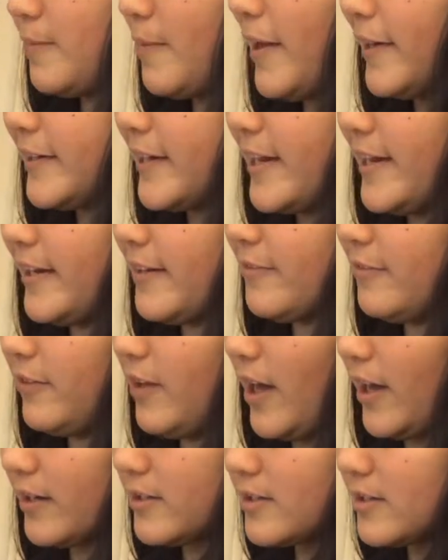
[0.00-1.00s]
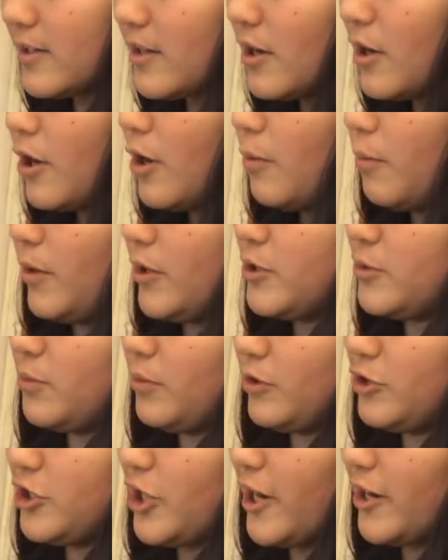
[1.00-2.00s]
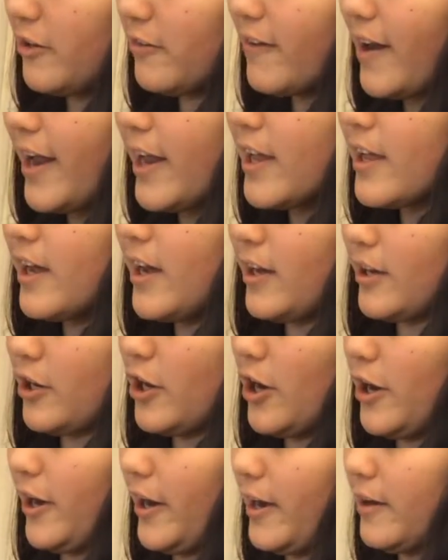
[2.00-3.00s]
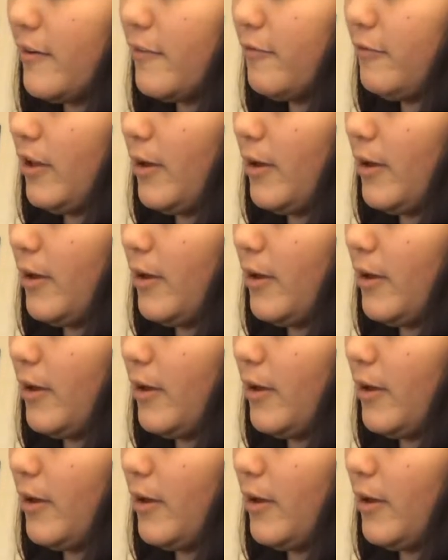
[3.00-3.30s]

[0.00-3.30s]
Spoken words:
in magnetic flux, which will generate a current